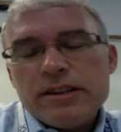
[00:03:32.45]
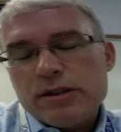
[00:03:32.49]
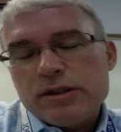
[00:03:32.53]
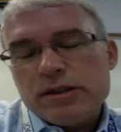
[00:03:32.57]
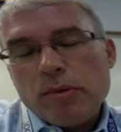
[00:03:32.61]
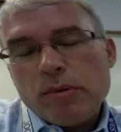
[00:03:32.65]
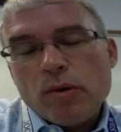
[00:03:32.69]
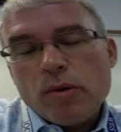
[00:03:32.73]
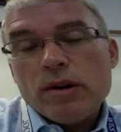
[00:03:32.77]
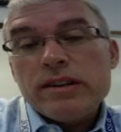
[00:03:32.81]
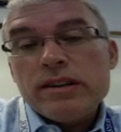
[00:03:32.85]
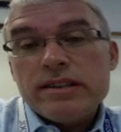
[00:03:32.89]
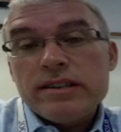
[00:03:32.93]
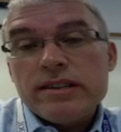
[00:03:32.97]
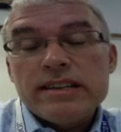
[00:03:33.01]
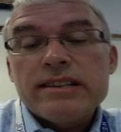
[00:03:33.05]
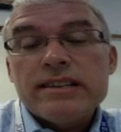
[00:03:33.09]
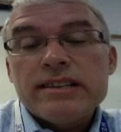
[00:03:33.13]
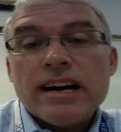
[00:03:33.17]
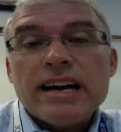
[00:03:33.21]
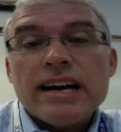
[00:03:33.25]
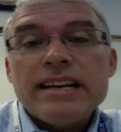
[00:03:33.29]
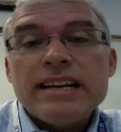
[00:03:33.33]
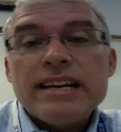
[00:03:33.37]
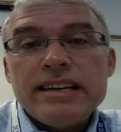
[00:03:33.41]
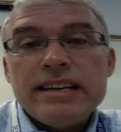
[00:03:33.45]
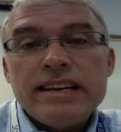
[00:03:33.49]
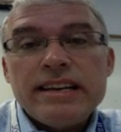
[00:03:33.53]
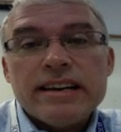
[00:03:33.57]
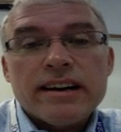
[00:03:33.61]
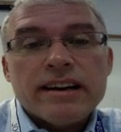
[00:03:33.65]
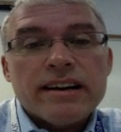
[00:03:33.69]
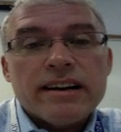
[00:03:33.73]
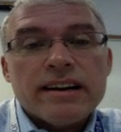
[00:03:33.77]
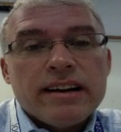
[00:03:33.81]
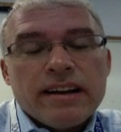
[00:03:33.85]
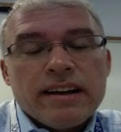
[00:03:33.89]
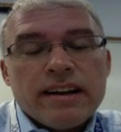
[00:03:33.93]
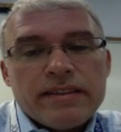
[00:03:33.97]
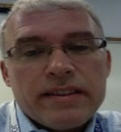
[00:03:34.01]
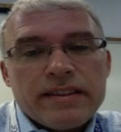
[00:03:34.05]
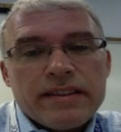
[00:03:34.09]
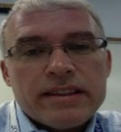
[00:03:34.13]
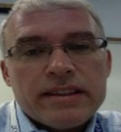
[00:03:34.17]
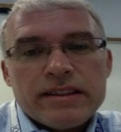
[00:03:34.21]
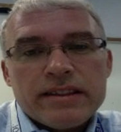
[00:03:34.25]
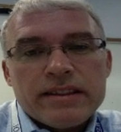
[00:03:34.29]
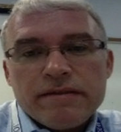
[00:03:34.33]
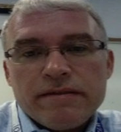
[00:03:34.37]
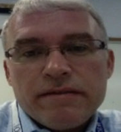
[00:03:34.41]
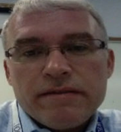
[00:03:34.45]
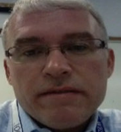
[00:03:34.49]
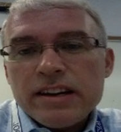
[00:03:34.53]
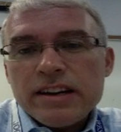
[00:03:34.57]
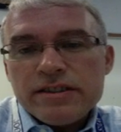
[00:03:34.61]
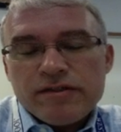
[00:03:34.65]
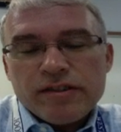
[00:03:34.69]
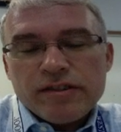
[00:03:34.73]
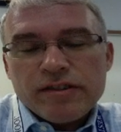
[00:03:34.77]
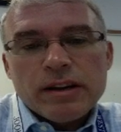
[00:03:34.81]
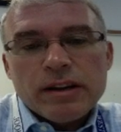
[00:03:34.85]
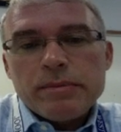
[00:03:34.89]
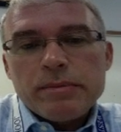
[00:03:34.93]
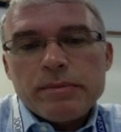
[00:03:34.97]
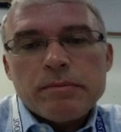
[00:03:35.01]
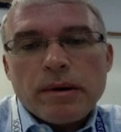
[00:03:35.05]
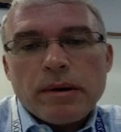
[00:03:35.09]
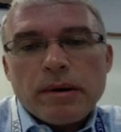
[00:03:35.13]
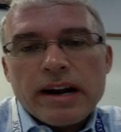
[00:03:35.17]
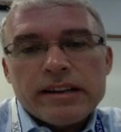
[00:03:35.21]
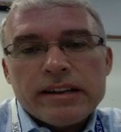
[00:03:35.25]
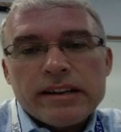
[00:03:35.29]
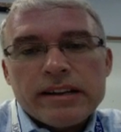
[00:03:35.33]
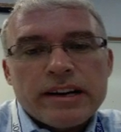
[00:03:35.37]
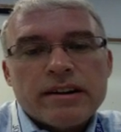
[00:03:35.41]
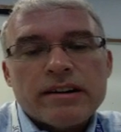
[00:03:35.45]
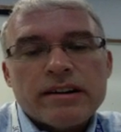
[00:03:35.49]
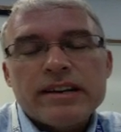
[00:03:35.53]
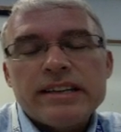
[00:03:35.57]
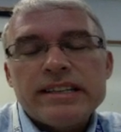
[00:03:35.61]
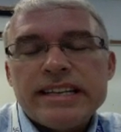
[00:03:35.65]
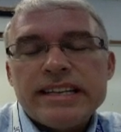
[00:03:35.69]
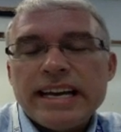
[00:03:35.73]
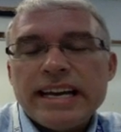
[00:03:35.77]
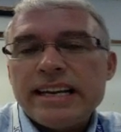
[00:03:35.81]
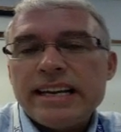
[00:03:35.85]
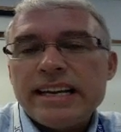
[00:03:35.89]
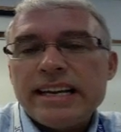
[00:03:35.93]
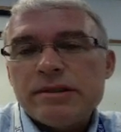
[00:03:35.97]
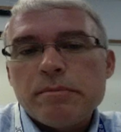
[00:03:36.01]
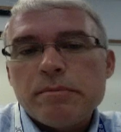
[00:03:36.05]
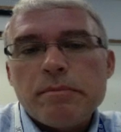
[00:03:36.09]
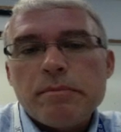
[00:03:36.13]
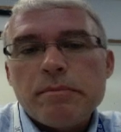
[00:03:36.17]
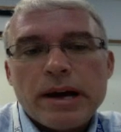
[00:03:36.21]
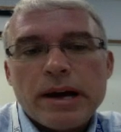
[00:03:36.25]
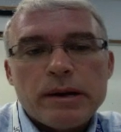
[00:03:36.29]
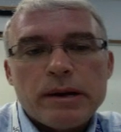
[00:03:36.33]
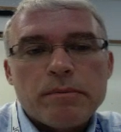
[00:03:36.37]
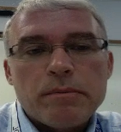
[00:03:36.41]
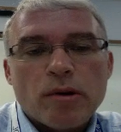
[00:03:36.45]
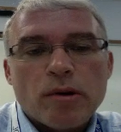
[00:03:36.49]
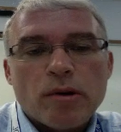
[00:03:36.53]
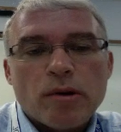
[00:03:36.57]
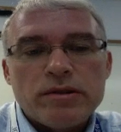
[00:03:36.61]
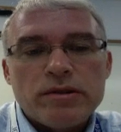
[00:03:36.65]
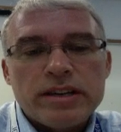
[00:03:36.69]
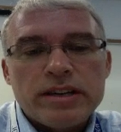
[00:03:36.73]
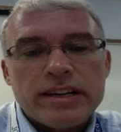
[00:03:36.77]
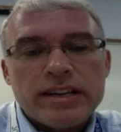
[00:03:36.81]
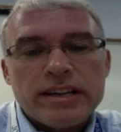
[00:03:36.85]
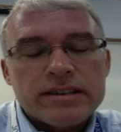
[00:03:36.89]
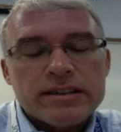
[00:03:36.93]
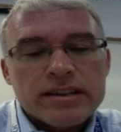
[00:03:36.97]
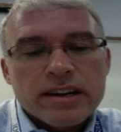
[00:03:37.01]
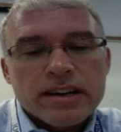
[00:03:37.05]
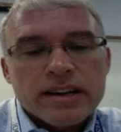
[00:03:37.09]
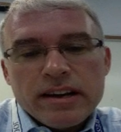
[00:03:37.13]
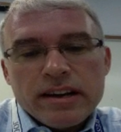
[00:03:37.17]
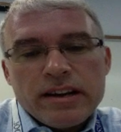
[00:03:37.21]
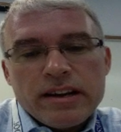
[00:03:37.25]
supports this idea that the phospholipid bilayer contains embedded proteins.